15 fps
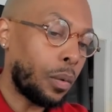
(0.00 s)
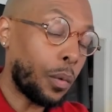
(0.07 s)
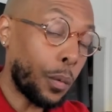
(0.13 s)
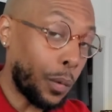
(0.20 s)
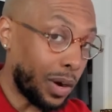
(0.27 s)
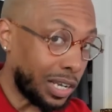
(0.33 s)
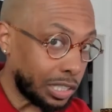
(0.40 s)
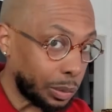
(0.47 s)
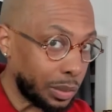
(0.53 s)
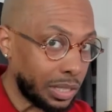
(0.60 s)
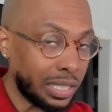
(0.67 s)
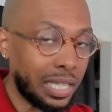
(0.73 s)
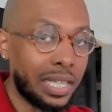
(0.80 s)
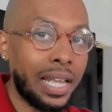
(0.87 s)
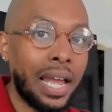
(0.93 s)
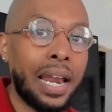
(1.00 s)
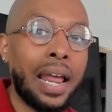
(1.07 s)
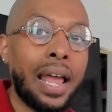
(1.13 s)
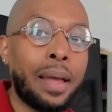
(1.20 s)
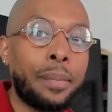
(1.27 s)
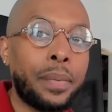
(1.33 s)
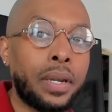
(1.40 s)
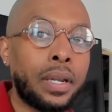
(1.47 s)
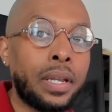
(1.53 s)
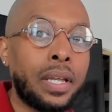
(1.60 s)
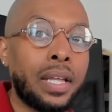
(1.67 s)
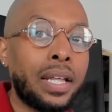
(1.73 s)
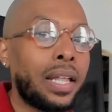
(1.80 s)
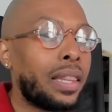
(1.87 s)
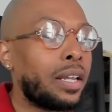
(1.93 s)
Once we see that happen,
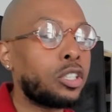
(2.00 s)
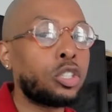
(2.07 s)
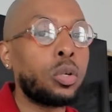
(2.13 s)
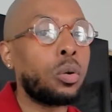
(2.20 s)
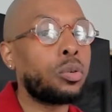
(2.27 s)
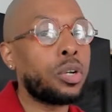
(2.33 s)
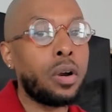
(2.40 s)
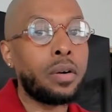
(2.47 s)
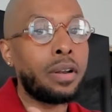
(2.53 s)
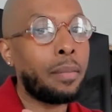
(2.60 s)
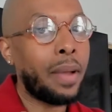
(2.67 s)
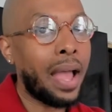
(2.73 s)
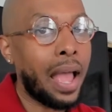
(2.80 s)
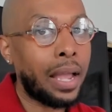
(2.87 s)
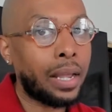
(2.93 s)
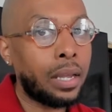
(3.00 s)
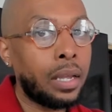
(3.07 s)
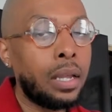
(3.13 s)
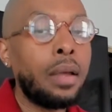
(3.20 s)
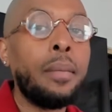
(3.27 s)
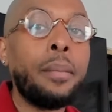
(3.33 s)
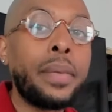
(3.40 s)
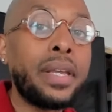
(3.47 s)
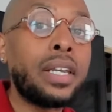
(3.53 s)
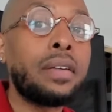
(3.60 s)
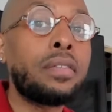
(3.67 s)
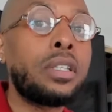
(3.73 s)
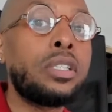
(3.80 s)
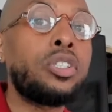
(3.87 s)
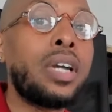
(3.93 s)
there's no turning back.
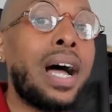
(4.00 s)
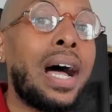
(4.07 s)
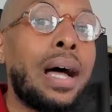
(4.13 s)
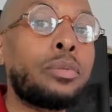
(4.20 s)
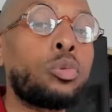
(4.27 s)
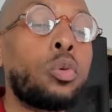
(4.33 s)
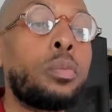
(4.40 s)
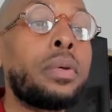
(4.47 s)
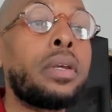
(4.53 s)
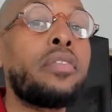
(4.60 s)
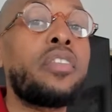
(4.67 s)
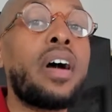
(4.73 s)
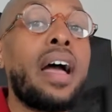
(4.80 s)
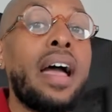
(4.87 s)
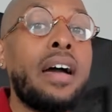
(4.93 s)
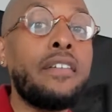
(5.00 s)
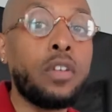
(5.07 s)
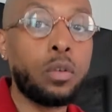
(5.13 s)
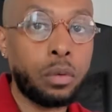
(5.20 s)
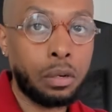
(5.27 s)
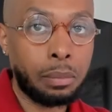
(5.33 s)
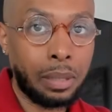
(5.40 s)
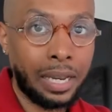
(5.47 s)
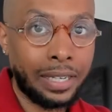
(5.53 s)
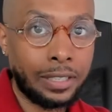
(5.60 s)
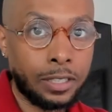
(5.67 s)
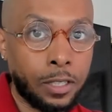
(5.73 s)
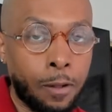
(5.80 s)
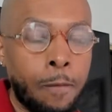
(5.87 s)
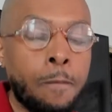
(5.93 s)
Meaning the jobs will be forever
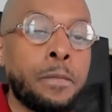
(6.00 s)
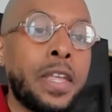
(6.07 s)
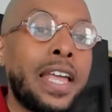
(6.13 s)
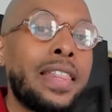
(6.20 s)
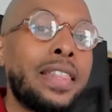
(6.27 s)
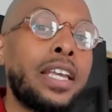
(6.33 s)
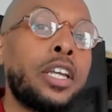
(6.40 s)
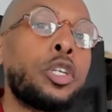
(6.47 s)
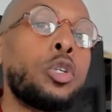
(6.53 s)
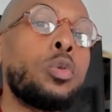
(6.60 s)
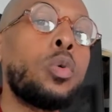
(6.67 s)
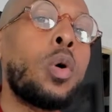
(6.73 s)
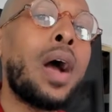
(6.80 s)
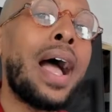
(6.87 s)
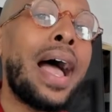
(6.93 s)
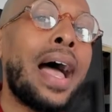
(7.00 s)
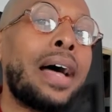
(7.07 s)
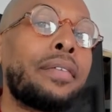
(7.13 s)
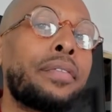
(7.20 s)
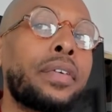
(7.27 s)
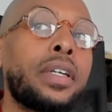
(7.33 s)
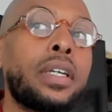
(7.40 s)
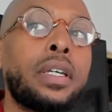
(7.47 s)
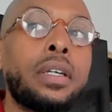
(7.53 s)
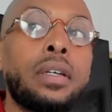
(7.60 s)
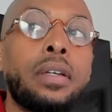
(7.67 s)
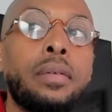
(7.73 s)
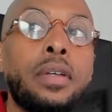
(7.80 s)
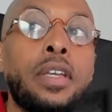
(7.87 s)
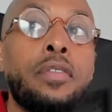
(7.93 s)
replaced. And then you will have
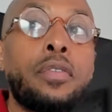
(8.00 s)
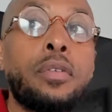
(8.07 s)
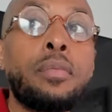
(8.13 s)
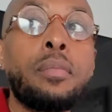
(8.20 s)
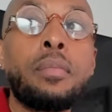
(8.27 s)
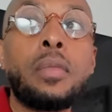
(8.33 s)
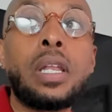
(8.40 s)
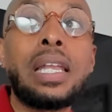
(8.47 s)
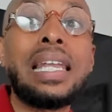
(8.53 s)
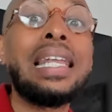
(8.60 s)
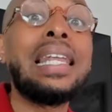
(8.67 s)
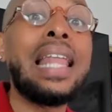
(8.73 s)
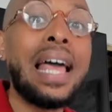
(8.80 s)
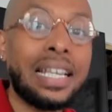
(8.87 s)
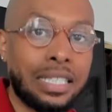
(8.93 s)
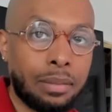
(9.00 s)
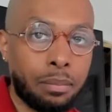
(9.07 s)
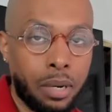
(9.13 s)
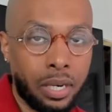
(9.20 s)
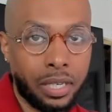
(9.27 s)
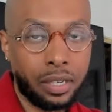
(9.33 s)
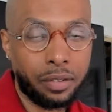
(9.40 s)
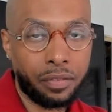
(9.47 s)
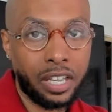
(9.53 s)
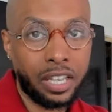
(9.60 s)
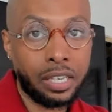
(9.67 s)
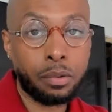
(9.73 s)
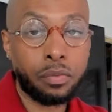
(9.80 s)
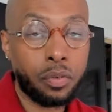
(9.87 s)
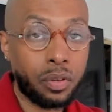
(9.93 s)
even less money
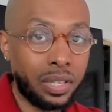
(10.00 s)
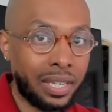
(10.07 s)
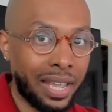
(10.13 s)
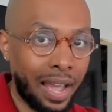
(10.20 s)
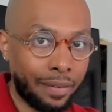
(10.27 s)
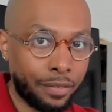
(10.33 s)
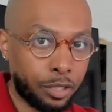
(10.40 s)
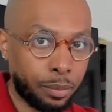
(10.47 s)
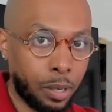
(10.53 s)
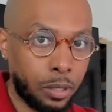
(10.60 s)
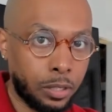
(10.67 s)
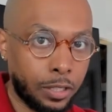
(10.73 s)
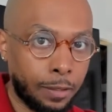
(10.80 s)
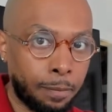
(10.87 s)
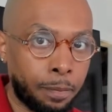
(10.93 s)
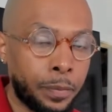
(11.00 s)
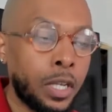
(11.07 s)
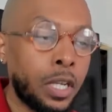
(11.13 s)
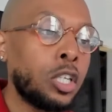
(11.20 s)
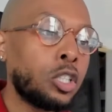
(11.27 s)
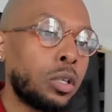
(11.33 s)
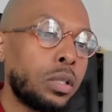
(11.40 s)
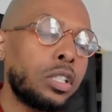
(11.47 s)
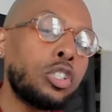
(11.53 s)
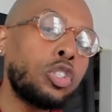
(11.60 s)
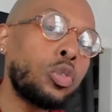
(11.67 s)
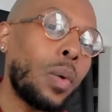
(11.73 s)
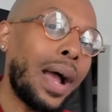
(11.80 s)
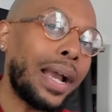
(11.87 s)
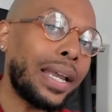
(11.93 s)
available for the average person. So this
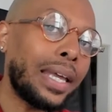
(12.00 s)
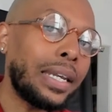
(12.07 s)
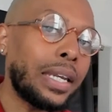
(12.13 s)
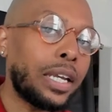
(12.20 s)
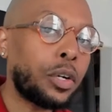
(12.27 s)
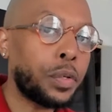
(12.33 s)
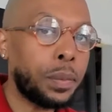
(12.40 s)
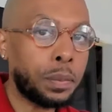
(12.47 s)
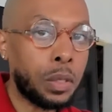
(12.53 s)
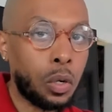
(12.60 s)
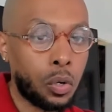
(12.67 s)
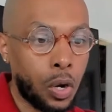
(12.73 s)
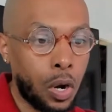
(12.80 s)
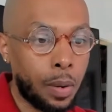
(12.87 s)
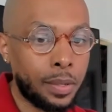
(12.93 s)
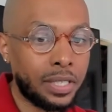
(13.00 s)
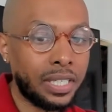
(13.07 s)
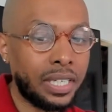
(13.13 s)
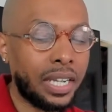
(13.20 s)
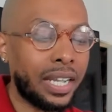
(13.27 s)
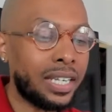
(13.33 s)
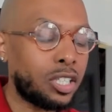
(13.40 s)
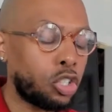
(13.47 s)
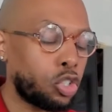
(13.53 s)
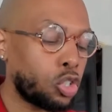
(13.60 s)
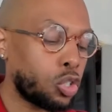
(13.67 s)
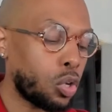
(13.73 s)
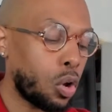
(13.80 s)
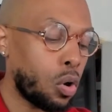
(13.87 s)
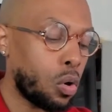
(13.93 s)
is why getting in cryptocurrency is
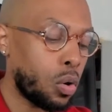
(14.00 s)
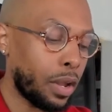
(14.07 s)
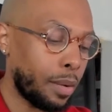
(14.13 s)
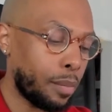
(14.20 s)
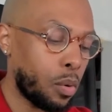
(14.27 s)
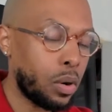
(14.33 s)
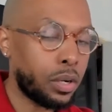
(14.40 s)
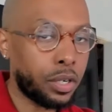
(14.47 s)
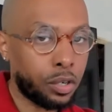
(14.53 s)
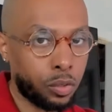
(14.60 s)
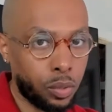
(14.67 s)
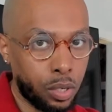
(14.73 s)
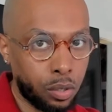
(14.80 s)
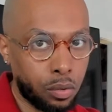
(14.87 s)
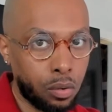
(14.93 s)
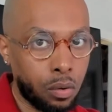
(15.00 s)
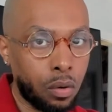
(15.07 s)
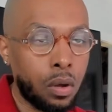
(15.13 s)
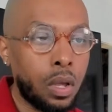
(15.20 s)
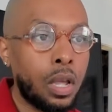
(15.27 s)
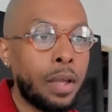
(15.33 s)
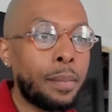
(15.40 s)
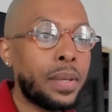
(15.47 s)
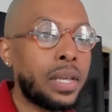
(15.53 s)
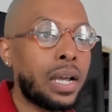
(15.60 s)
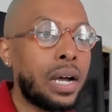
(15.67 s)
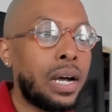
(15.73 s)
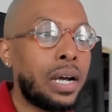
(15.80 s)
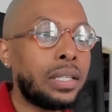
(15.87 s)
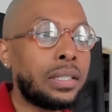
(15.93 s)
so important and critical,
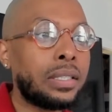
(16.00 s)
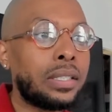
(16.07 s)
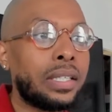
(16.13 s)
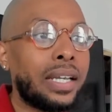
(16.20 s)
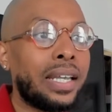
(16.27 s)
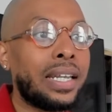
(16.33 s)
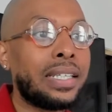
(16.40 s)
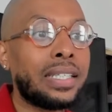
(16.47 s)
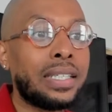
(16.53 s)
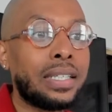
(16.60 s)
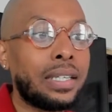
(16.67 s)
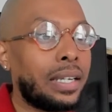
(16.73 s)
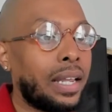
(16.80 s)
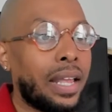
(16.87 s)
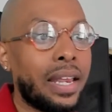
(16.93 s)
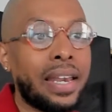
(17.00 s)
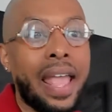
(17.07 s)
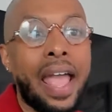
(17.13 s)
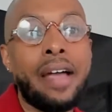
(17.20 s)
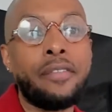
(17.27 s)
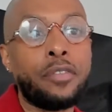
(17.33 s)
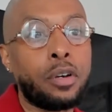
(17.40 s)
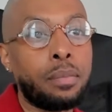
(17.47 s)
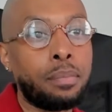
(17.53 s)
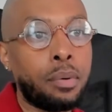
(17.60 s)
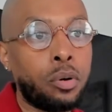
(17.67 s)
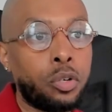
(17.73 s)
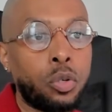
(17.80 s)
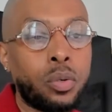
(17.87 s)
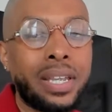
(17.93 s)
because it is
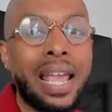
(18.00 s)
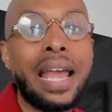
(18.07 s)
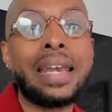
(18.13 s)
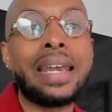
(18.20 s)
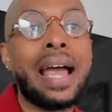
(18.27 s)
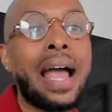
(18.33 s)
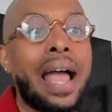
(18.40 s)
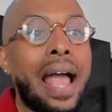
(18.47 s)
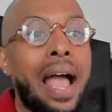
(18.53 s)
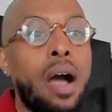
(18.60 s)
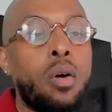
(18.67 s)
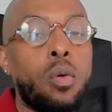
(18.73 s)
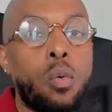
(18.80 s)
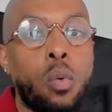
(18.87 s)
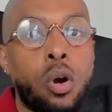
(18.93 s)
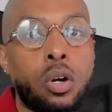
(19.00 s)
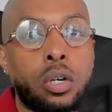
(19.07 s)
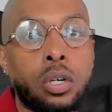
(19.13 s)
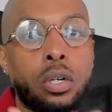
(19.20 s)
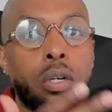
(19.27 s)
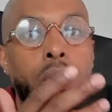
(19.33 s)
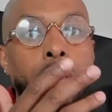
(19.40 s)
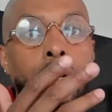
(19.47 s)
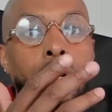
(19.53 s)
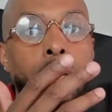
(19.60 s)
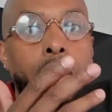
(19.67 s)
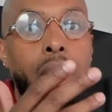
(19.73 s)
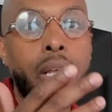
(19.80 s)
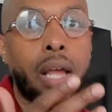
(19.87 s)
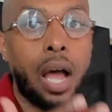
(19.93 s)
inevitable. You cannot outwork
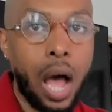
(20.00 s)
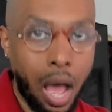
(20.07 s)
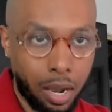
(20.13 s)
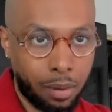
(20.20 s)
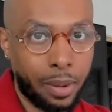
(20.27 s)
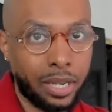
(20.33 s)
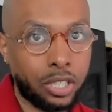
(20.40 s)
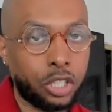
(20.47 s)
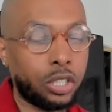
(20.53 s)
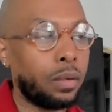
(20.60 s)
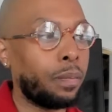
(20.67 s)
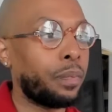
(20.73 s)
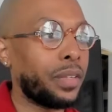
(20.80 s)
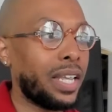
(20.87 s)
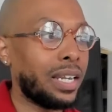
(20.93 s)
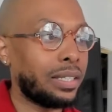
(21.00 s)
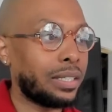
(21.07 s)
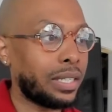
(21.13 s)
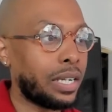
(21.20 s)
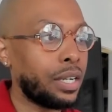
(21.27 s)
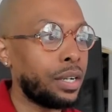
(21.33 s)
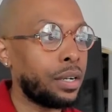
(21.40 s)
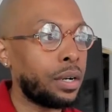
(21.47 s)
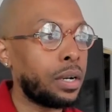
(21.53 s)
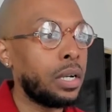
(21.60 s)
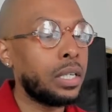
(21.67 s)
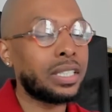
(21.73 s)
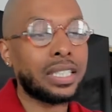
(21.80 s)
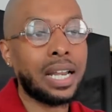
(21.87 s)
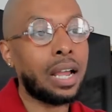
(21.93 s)
automation. It is here.
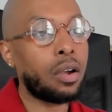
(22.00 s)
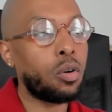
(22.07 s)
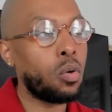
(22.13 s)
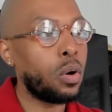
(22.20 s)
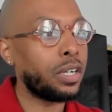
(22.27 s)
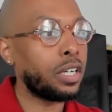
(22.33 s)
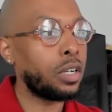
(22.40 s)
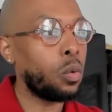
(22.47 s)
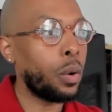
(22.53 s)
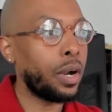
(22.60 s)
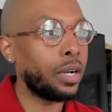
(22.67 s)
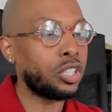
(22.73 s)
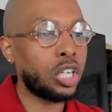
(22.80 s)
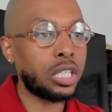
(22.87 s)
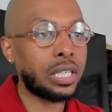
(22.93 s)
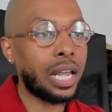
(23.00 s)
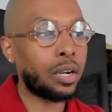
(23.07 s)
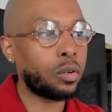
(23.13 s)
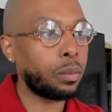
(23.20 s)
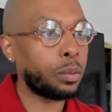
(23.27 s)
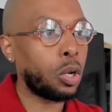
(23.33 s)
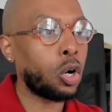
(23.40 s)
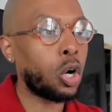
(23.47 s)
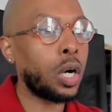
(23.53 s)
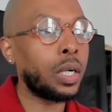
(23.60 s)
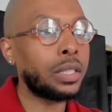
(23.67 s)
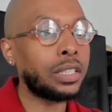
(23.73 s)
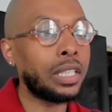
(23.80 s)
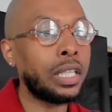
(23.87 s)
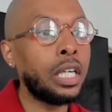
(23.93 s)
It's not going anywhere, just like
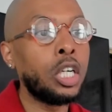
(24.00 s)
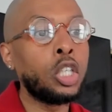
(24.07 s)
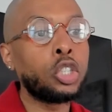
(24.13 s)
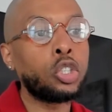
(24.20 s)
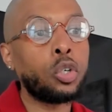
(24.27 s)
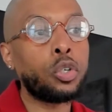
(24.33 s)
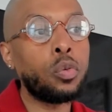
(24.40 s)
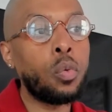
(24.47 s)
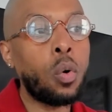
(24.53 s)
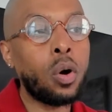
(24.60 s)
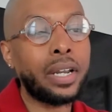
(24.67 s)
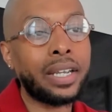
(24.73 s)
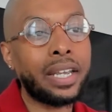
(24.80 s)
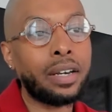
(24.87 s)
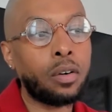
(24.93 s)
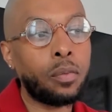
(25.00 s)
cryptocurrency. So you want to get